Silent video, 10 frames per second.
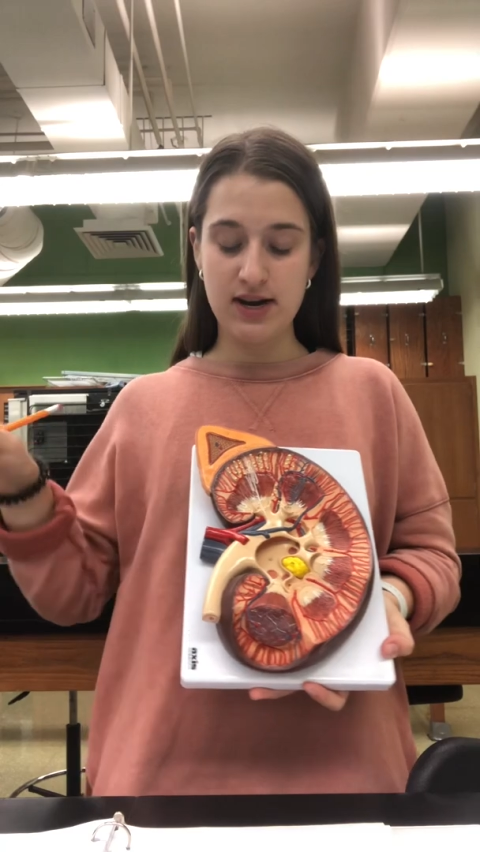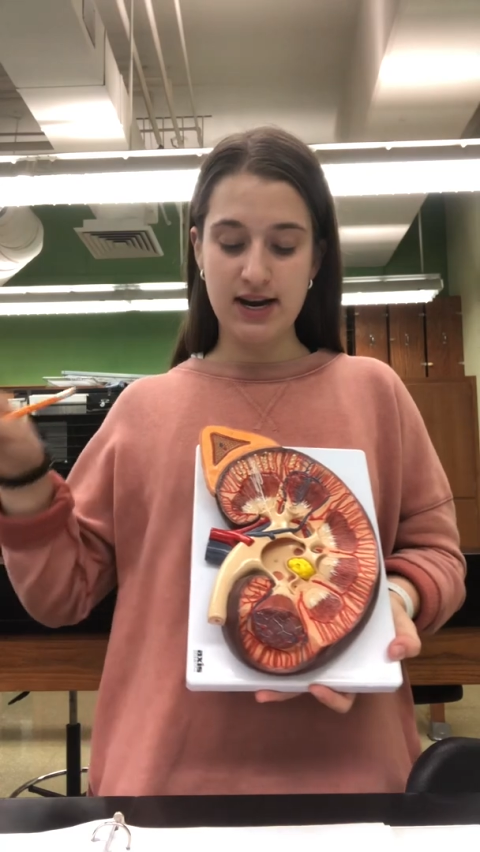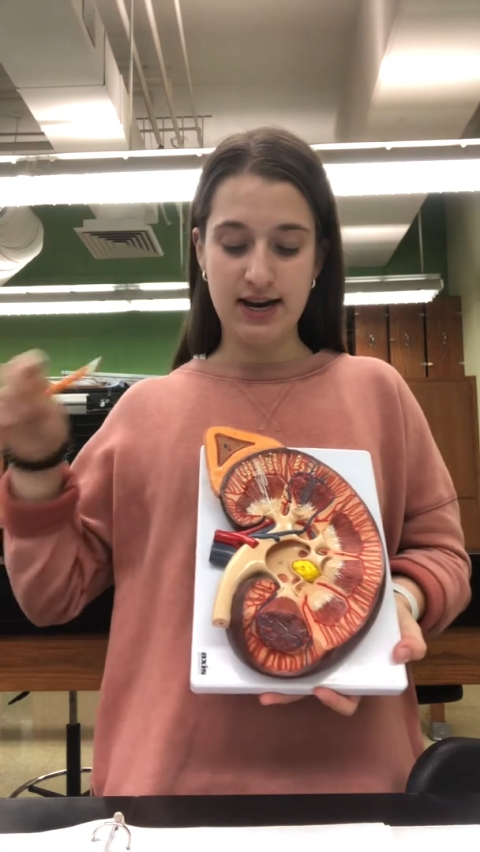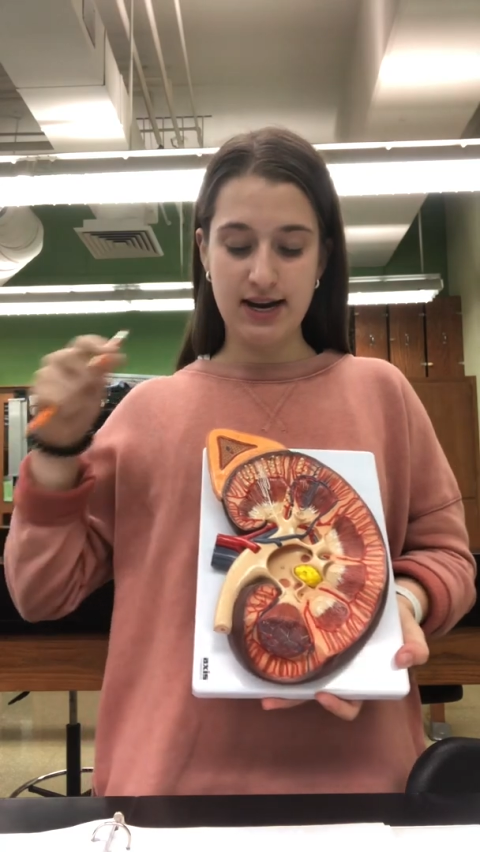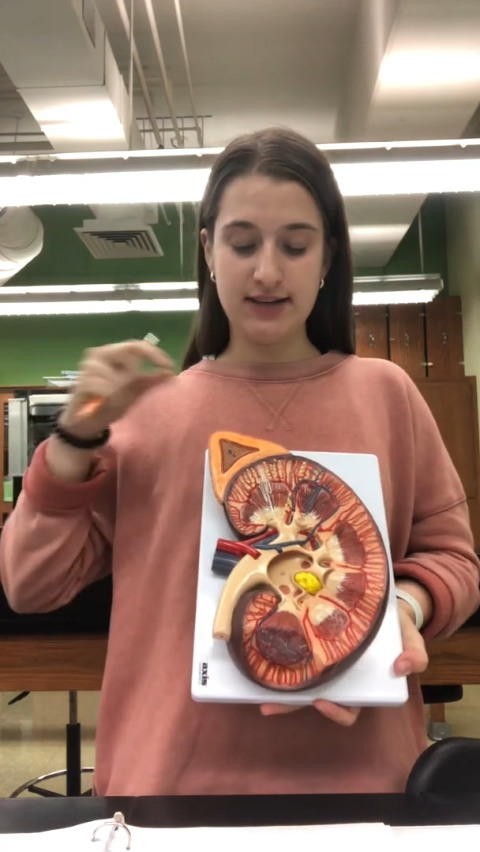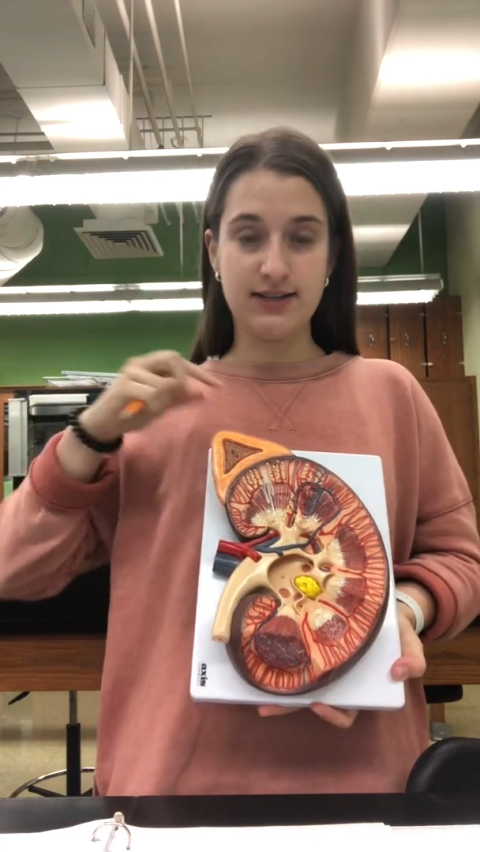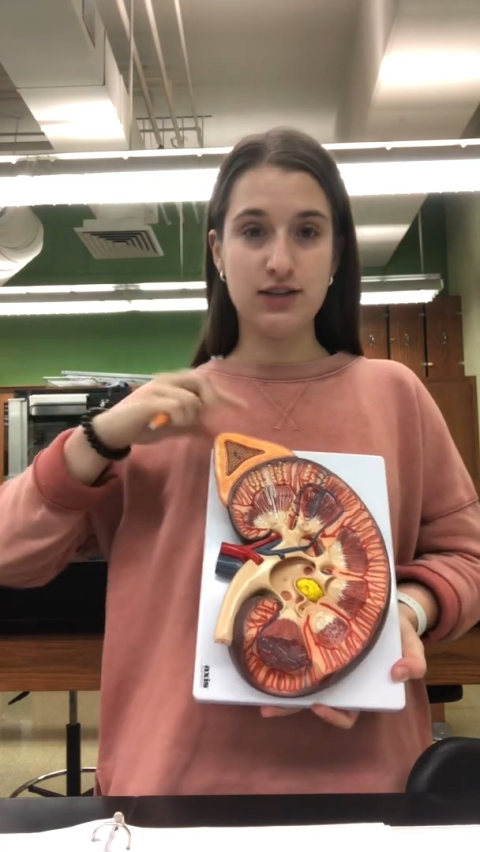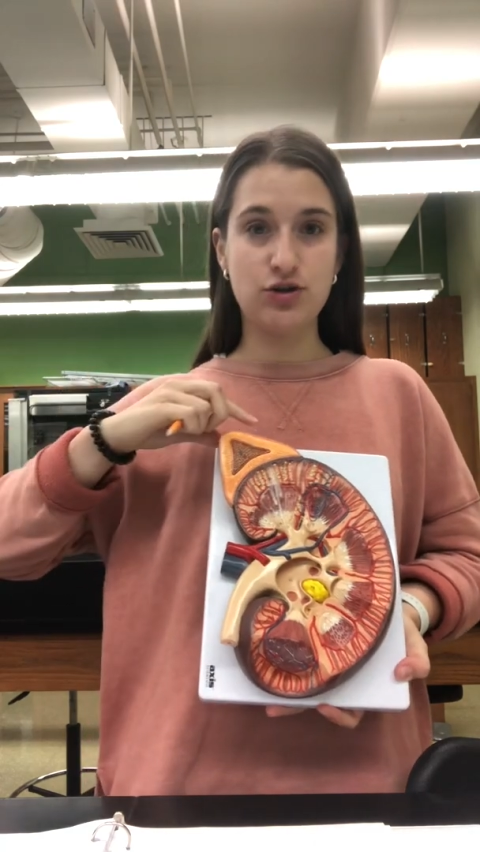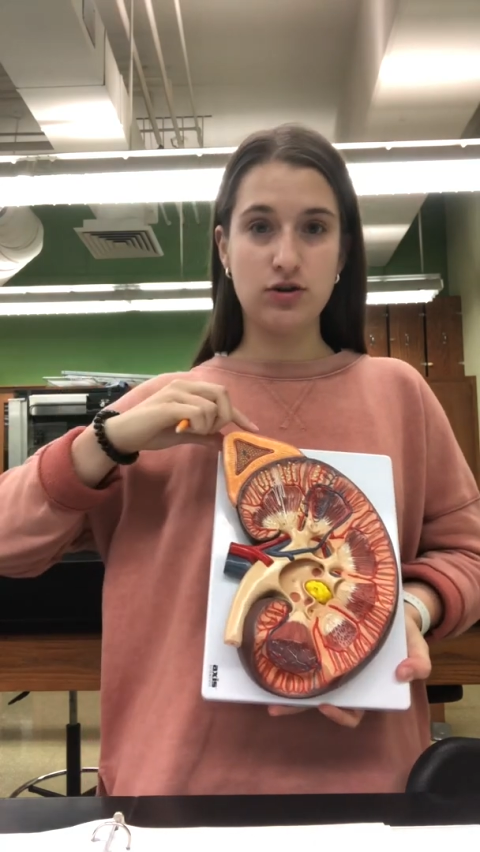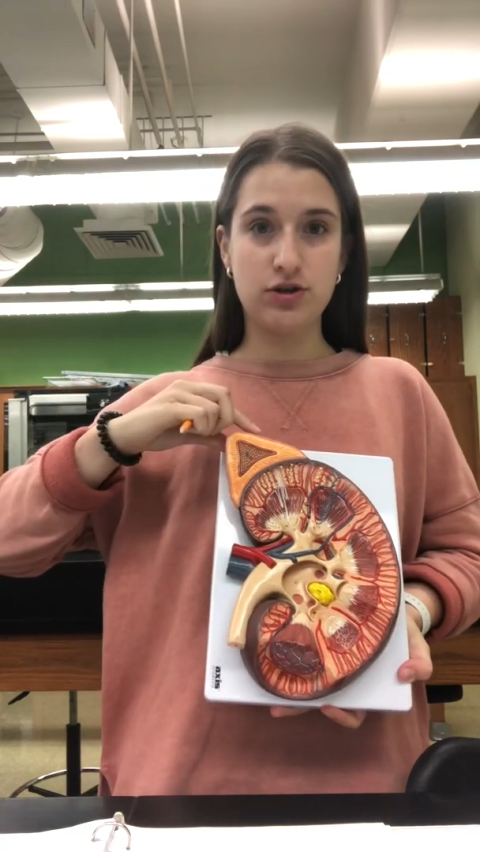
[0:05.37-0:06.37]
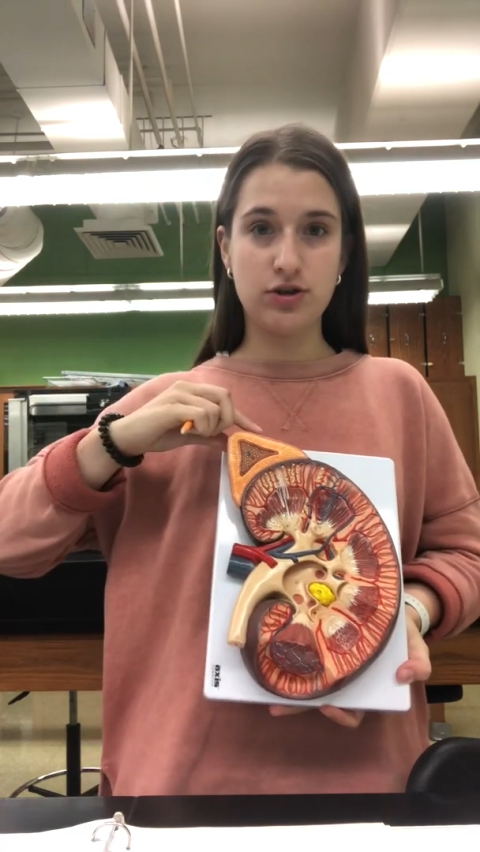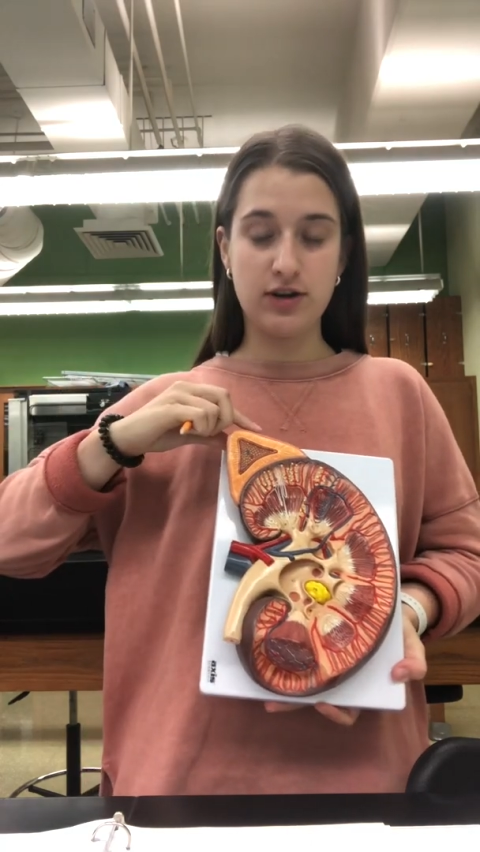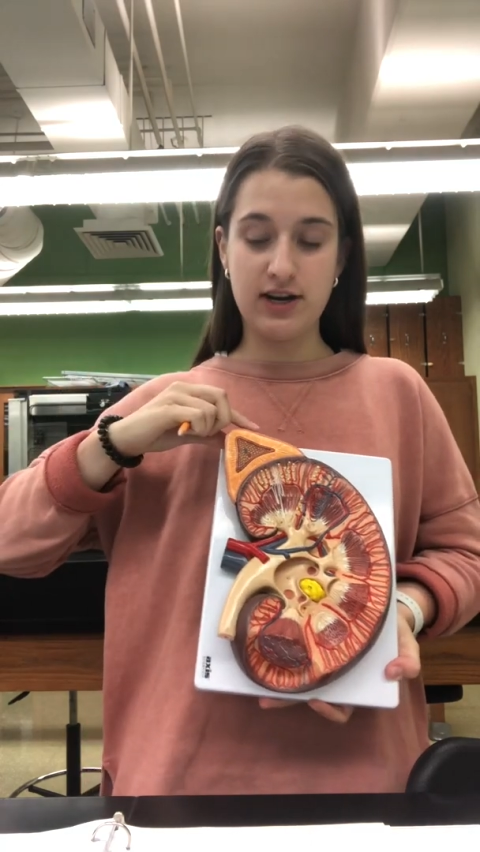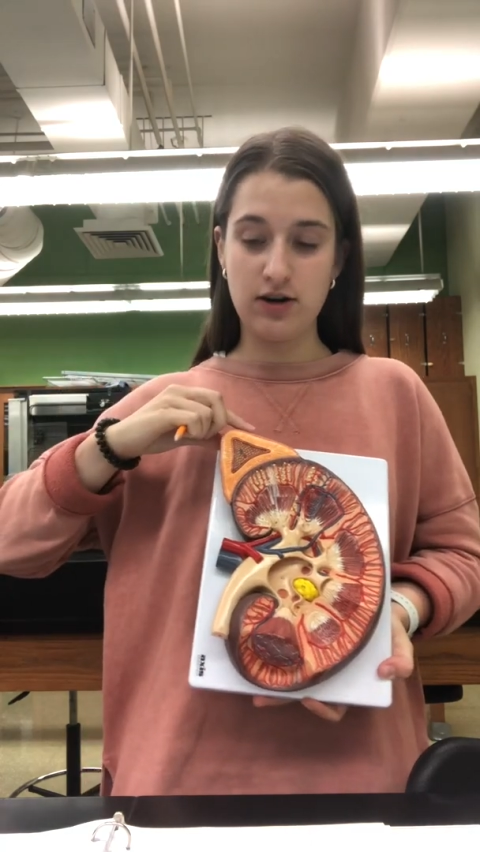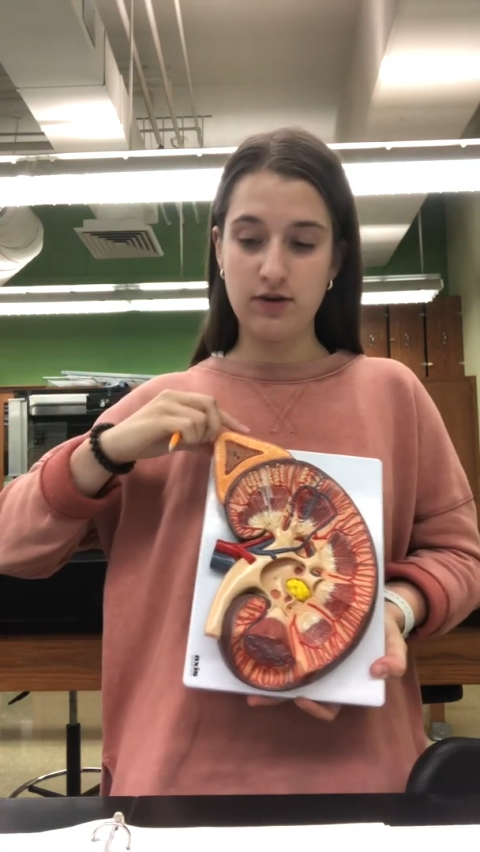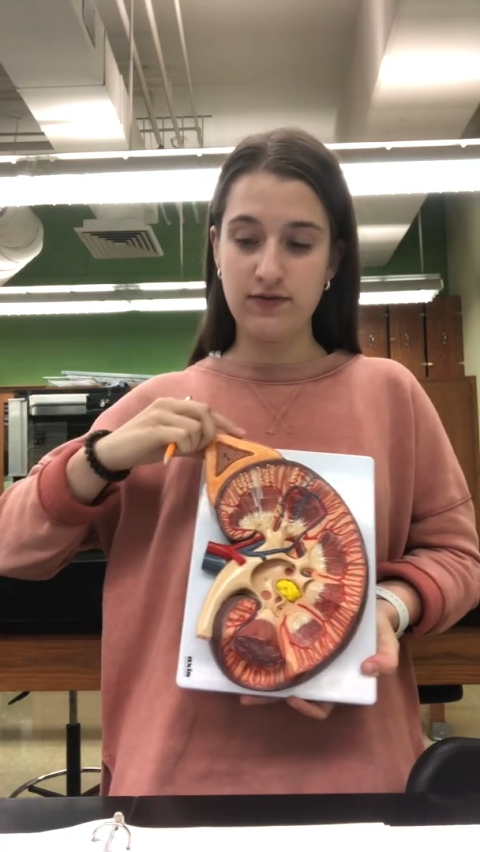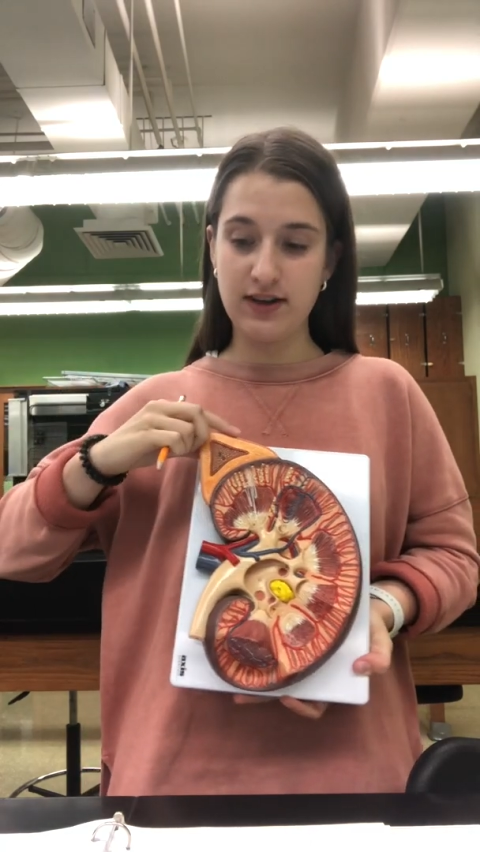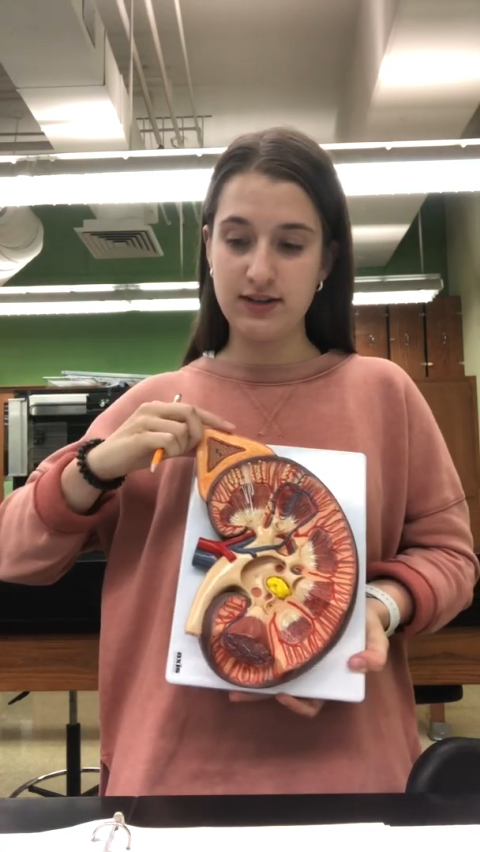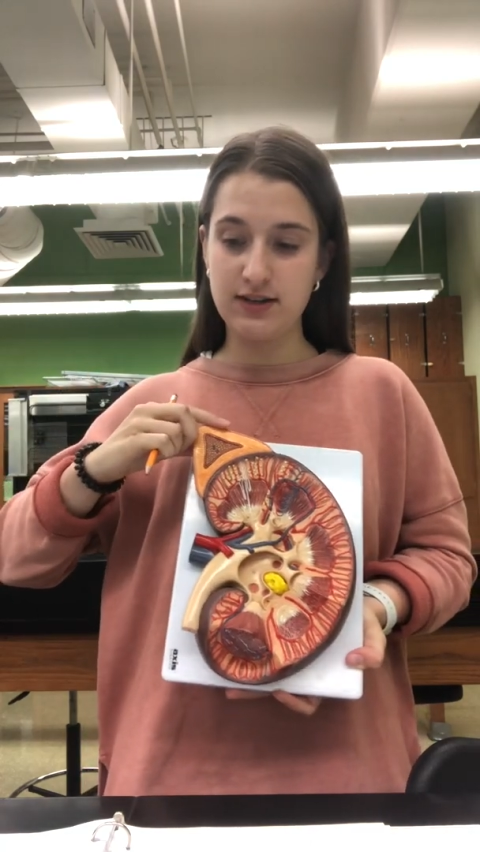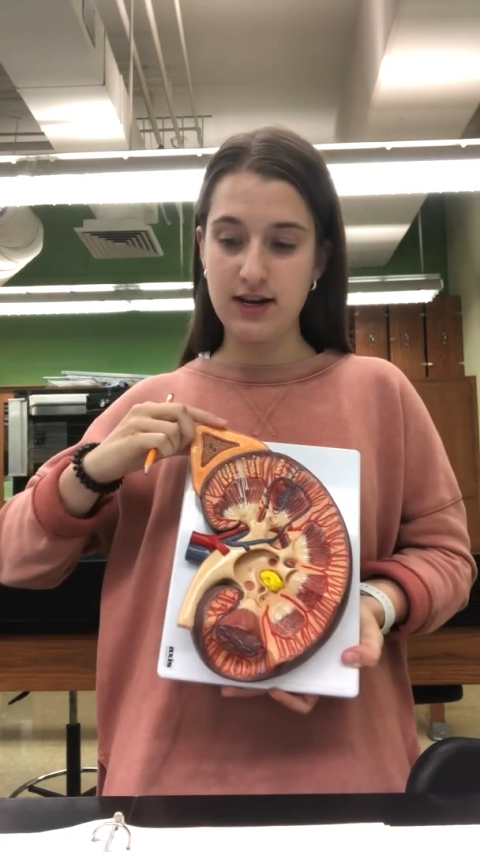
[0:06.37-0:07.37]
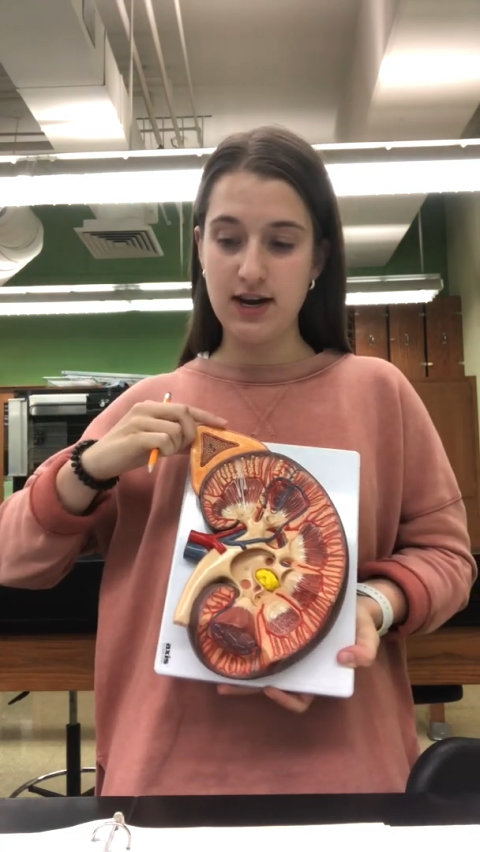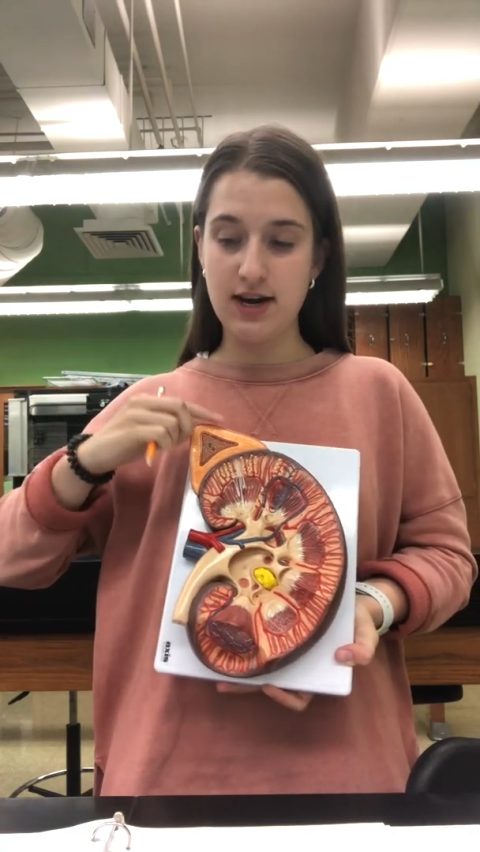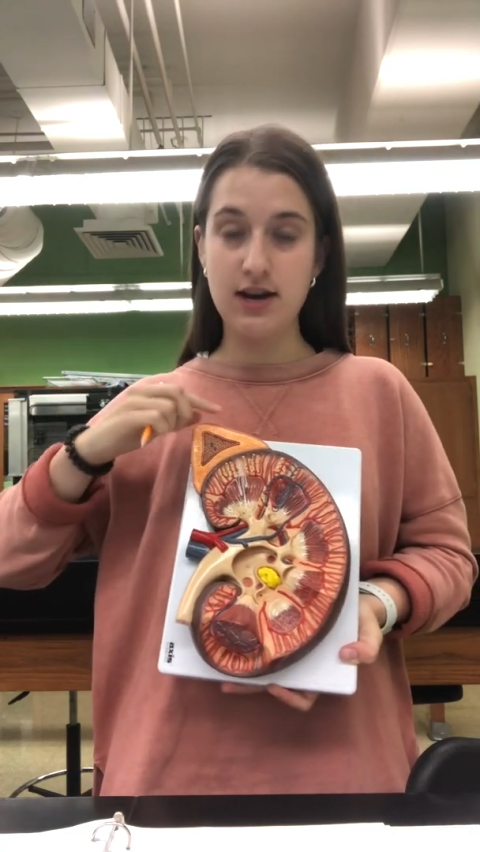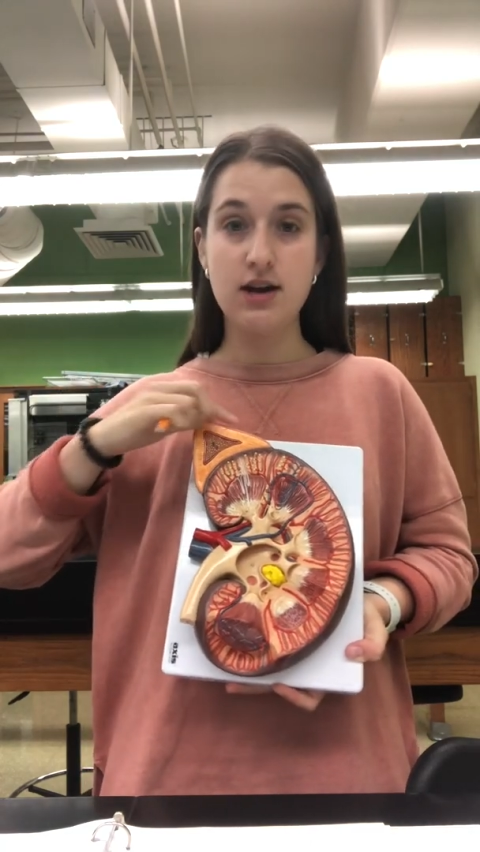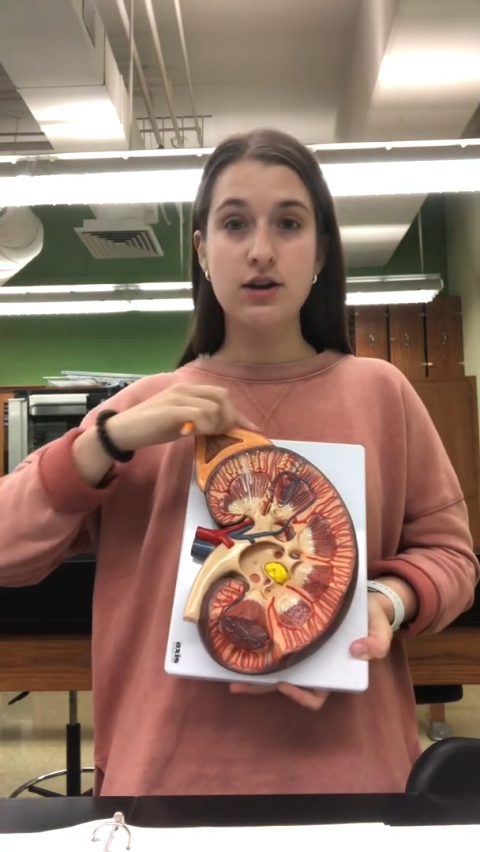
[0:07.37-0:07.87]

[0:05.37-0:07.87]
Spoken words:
is this structure here that's sitting